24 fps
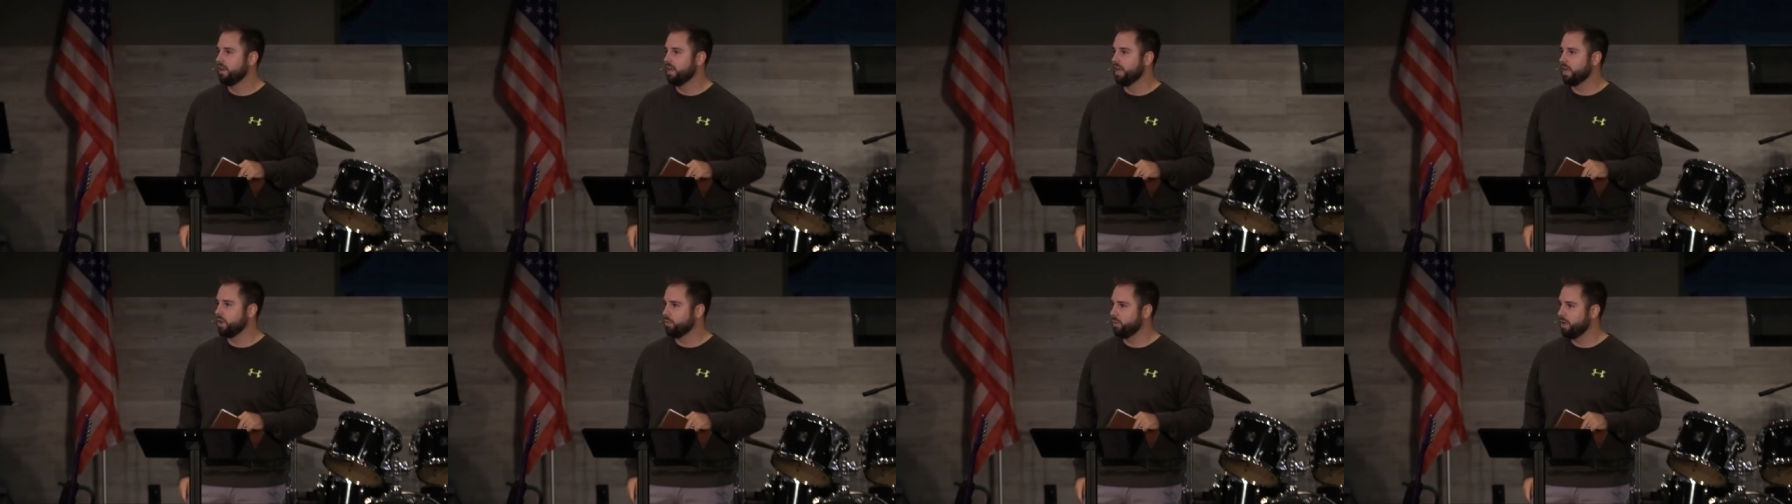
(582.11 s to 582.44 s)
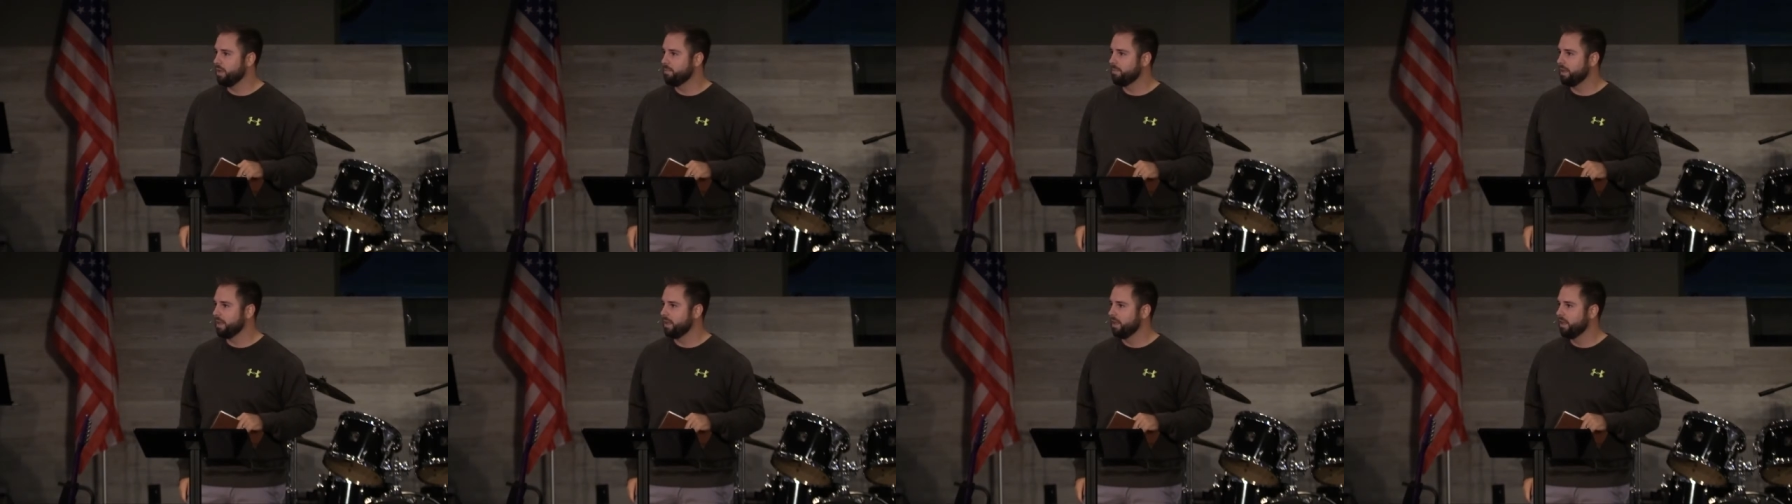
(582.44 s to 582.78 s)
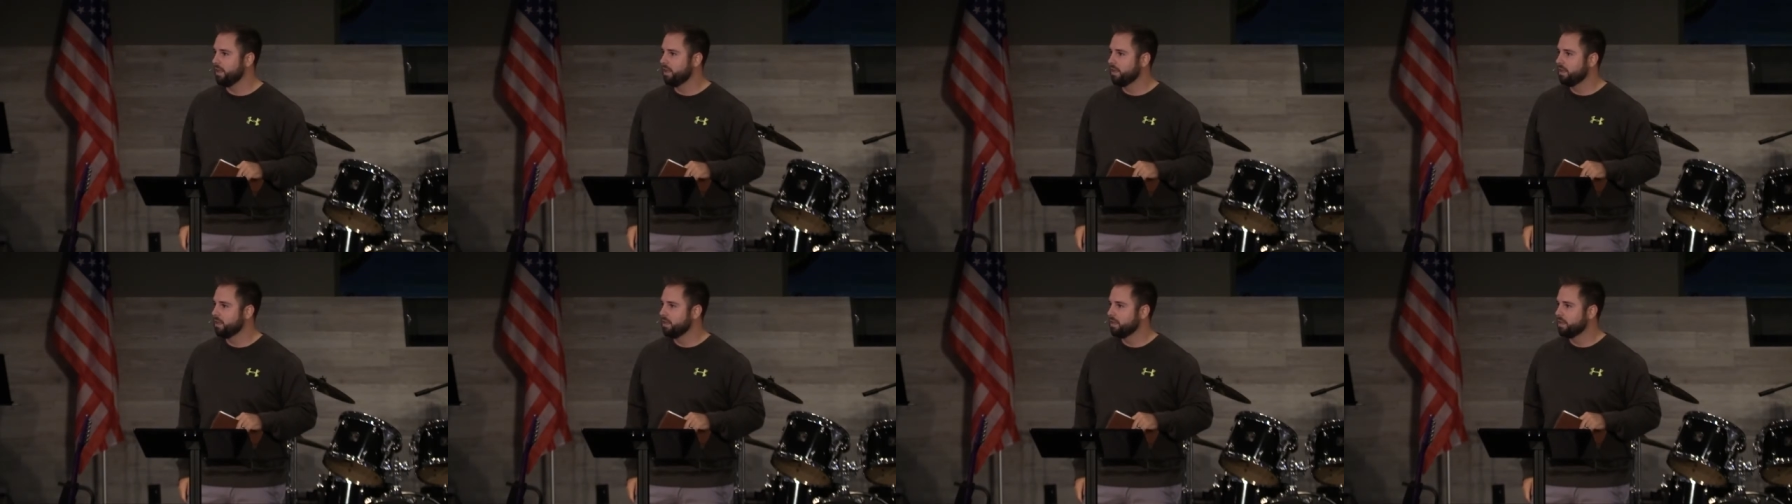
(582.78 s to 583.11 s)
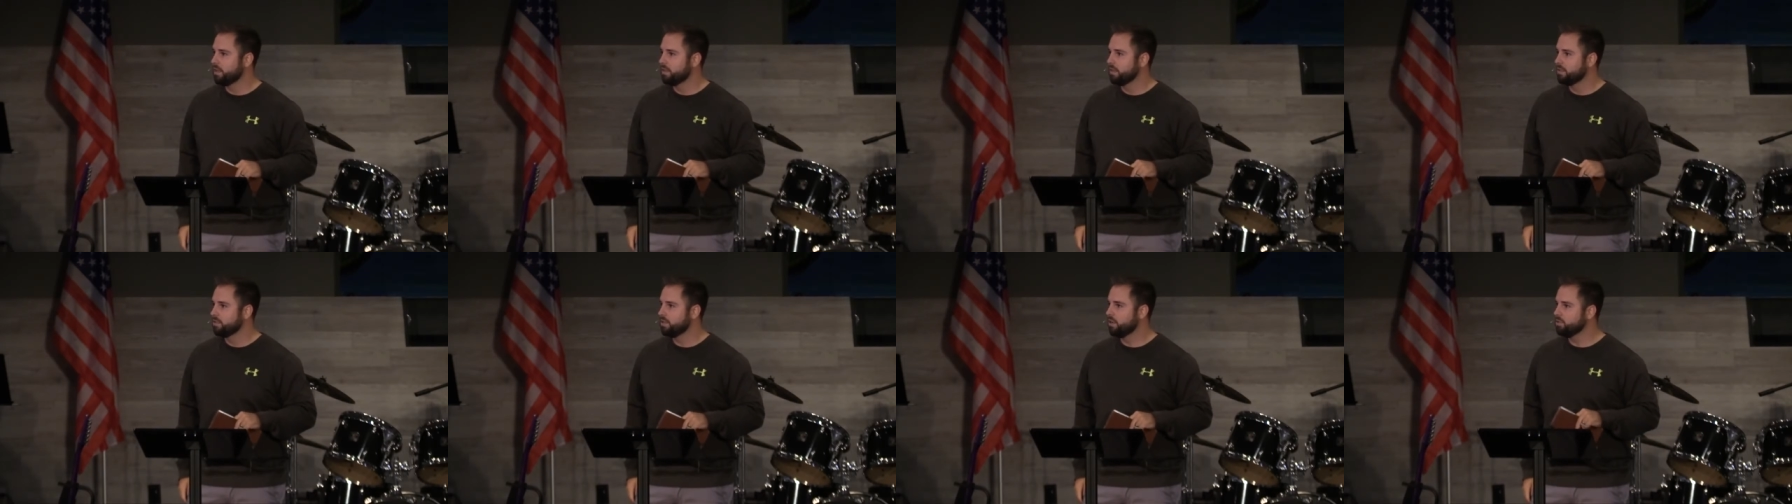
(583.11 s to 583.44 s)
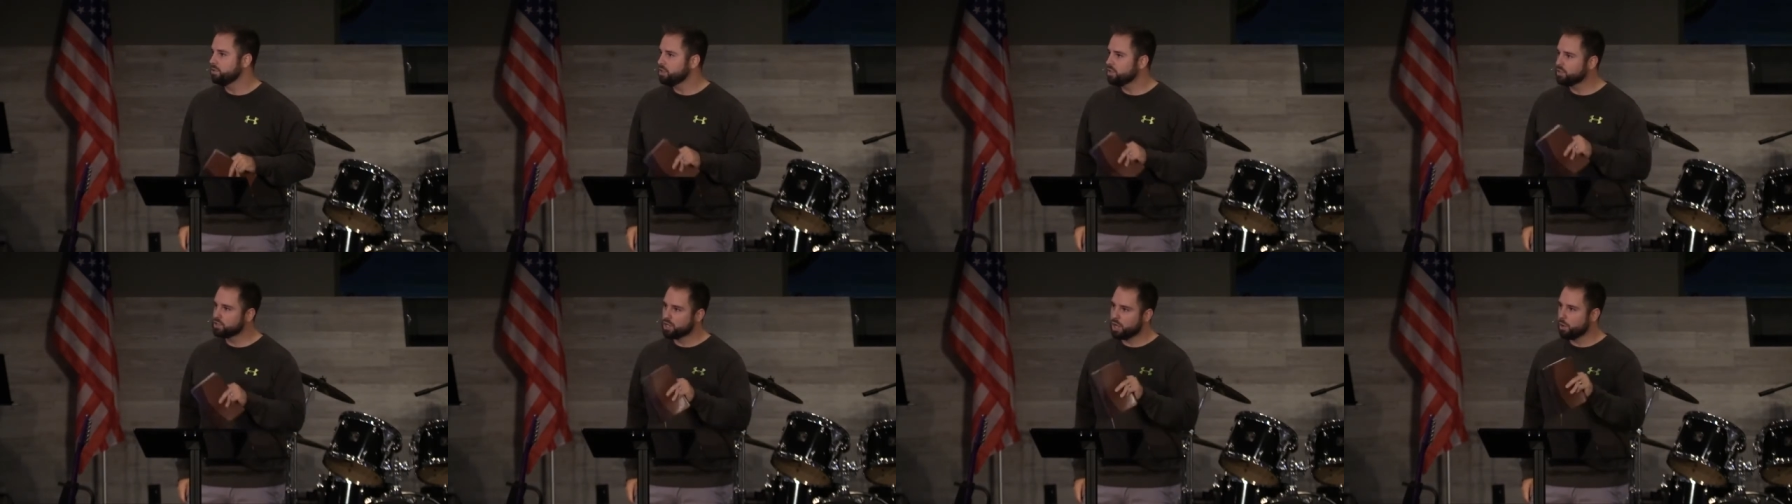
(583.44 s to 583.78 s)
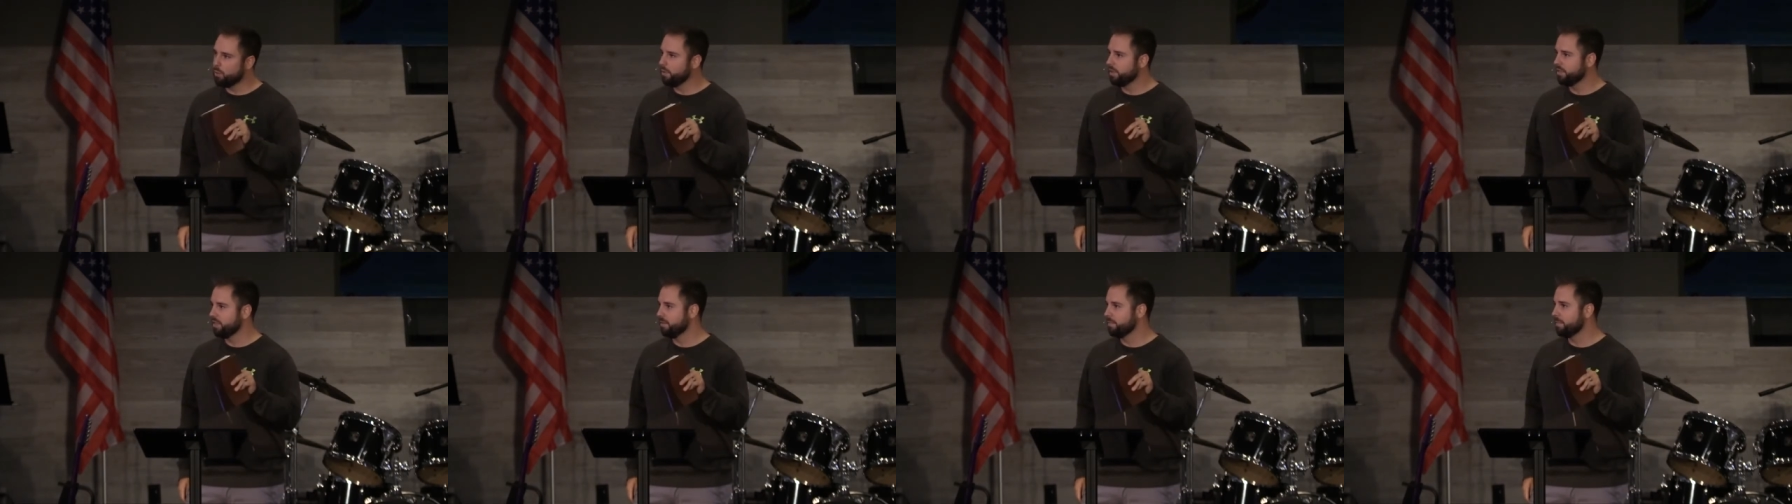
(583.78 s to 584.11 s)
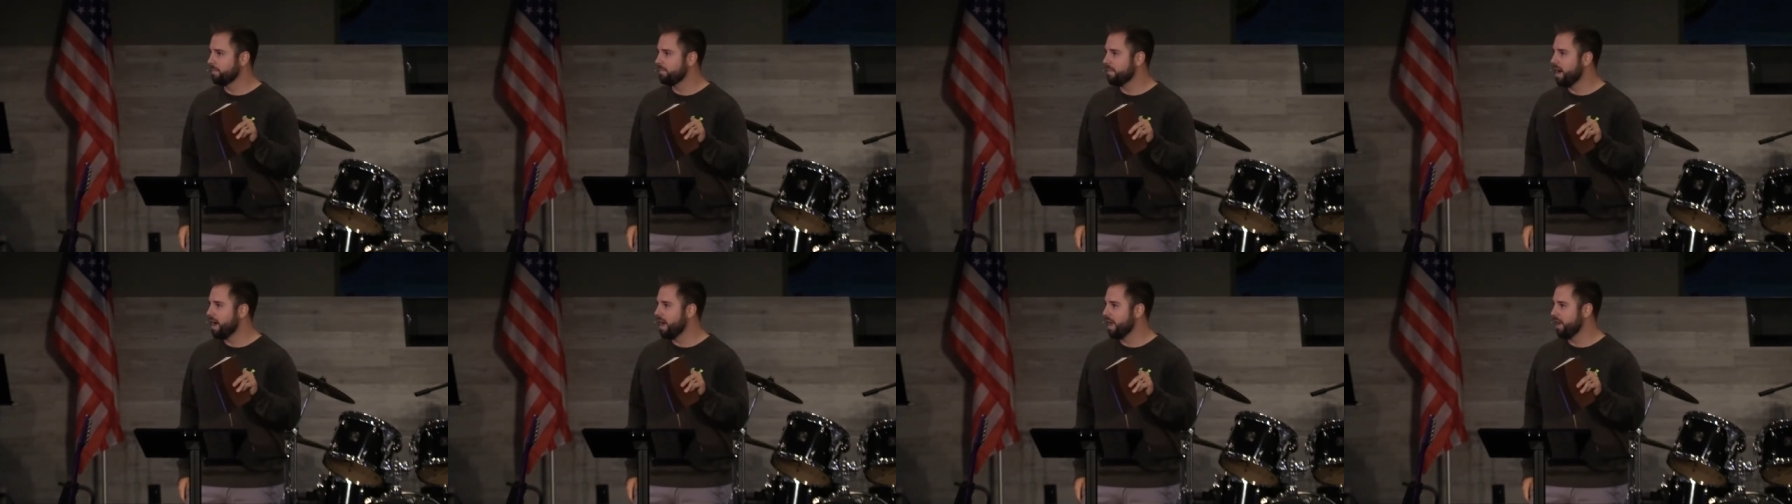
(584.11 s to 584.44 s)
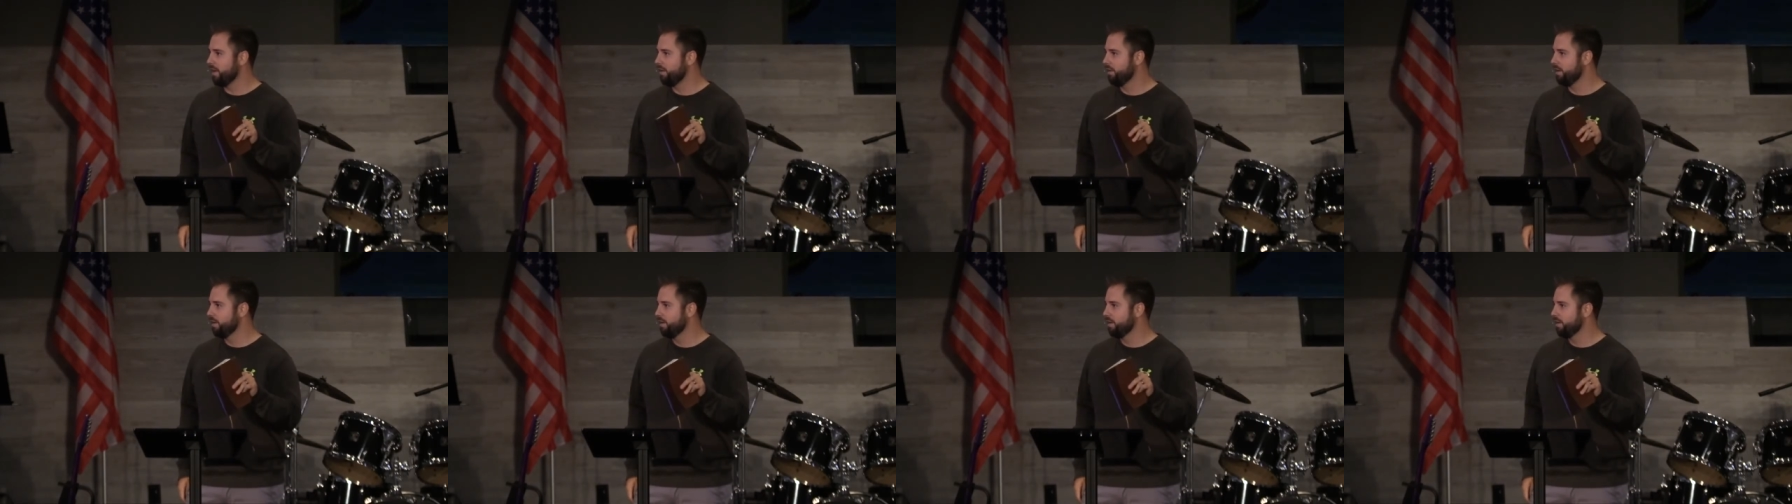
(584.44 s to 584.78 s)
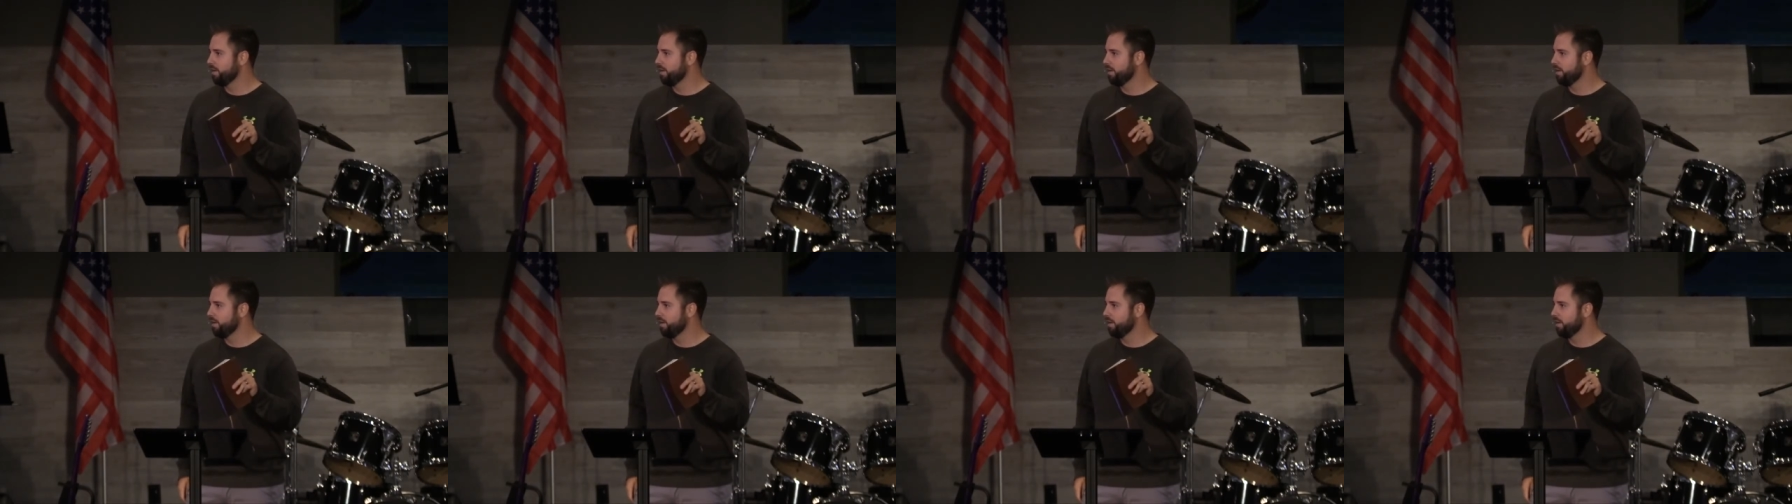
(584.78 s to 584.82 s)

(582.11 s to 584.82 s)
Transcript: equipment, don't just go with them a mile,